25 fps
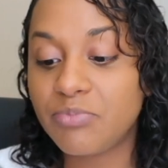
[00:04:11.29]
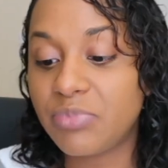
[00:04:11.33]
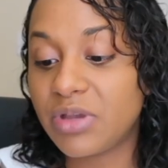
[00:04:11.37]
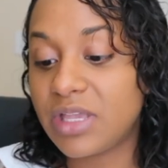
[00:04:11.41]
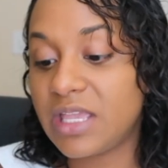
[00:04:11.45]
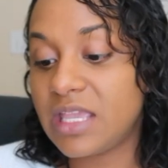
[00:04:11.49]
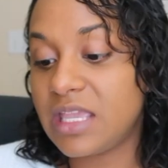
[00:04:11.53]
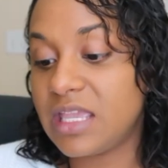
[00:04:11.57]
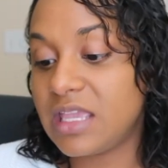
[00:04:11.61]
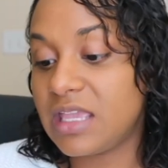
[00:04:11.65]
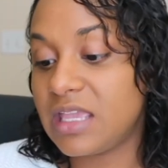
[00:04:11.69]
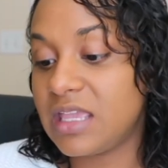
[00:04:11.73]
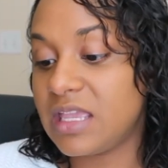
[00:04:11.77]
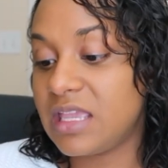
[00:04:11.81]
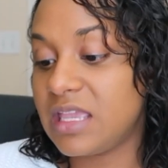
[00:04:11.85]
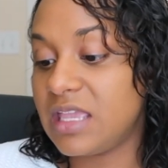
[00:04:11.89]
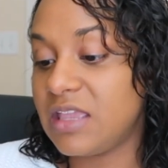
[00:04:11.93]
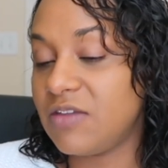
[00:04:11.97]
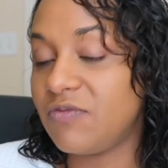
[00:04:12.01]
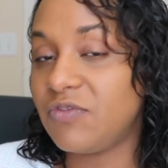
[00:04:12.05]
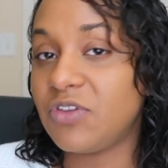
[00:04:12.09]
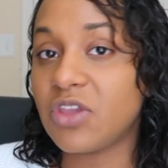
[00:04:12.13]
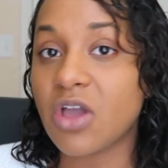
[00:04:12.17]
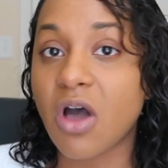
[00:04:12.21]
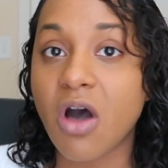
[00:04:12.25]
but
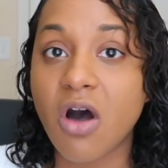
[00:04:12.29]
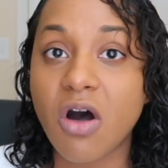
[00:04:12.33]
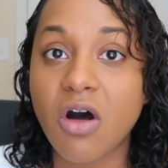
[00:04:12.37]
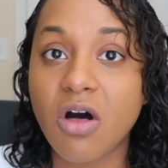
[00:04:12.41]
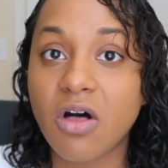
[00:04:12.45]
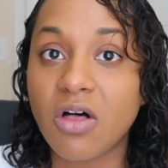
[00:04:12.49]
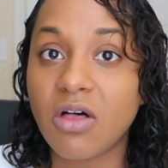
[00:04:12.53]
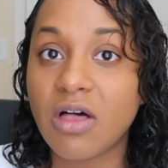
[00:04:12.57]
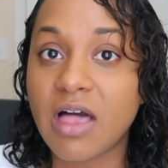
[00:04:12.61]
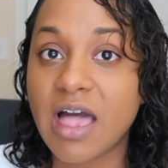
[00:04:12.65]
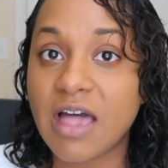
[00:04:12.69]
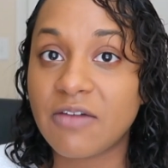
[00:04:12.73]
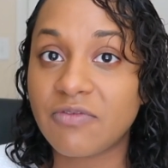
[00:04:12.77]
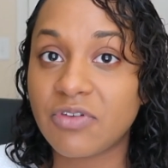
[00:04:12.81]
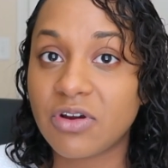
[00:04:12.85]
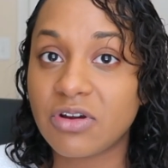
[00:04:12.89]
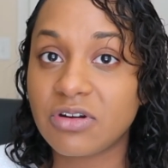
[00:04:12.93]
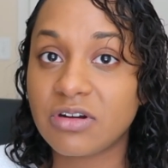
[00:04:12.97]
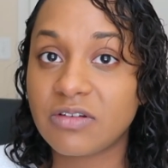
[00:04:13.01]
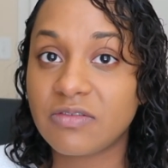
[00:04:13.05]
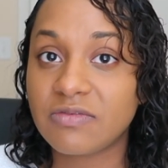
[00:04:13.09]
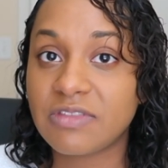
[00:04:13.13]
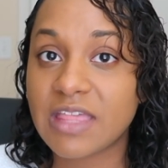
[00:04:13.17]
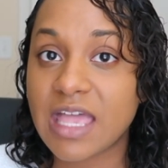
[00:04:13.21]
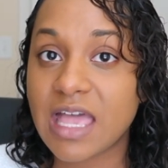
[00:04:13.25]
if y'all have
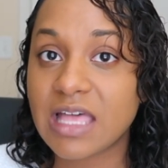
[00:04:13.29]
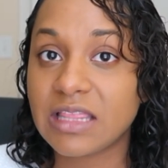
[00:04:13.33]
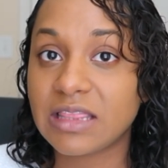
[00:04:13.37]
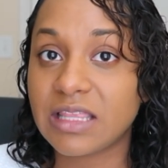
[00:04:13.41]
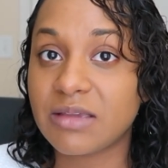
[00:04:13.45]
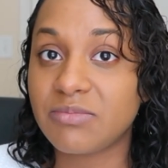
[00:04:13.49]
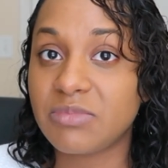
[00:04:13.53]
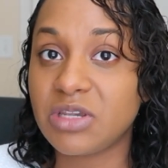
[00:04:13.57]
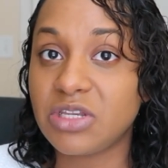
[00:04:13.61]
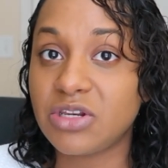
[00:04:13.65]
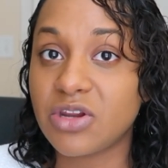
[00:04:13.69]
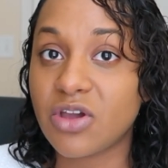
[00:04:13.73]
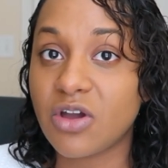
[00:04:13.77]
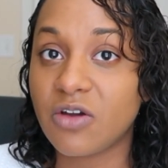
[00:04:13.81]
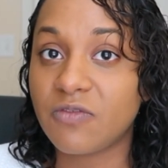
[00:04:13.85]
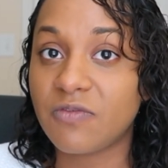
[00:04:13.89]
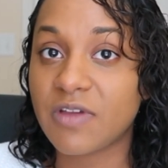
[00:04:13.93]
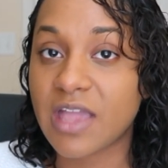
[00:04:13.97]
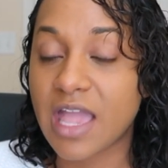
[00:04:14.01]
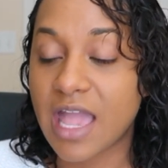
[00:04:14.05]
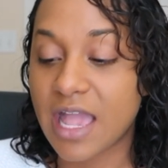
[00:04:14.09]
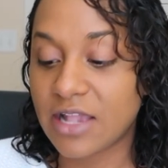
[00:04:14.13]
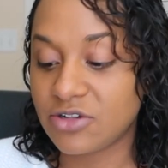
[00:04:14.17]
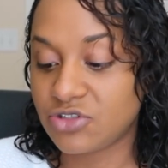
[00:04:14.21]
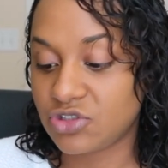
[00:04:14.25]
heard of that, let me know if it
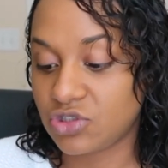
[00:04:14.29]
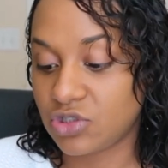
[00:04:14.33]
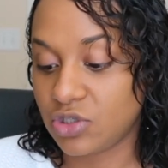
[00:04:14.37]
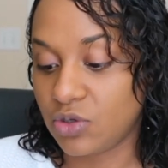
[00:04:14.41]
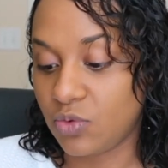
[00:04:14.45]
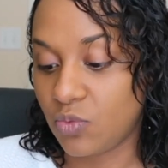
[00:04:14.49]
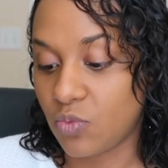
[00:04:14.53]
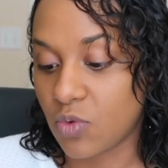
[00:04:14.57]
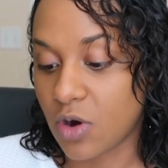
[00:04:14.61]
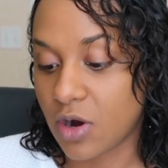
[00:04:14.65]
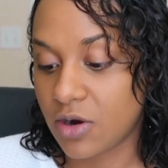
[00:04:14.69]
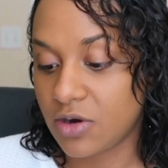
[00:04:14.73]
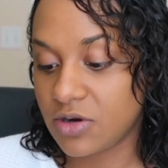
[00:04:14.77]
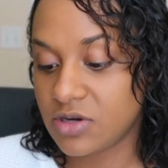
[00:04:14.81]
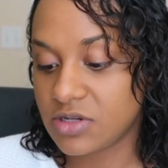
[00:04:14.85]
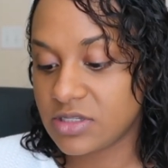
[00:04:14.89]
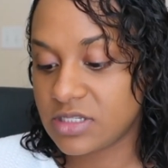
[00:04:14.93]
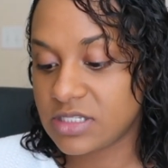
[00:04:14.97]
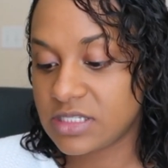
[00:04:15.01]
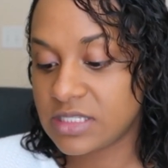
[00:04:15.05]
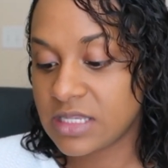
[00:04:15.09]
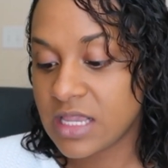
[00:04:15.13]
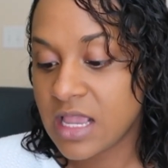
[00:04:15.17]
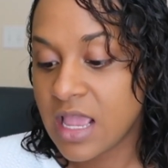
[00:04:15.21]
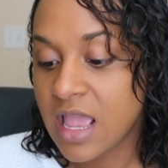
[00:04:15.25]
actually
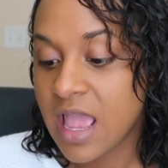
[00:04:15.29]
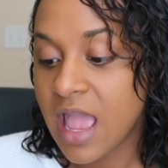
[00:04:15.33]
works.